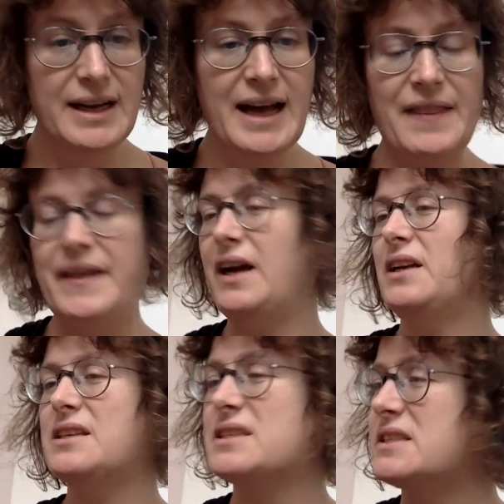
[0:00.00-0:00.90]
And they kind
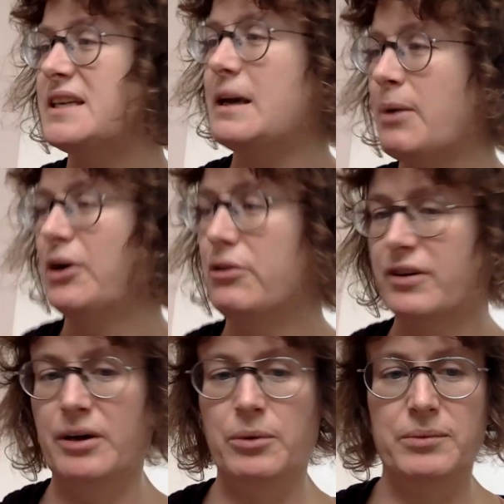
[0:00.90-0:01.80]
of skim
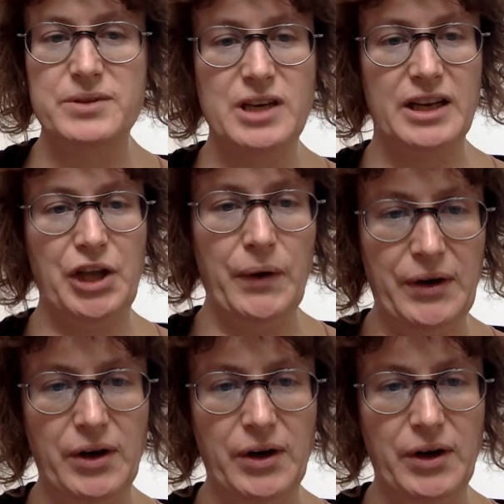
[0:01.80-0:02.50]
over what was kind of going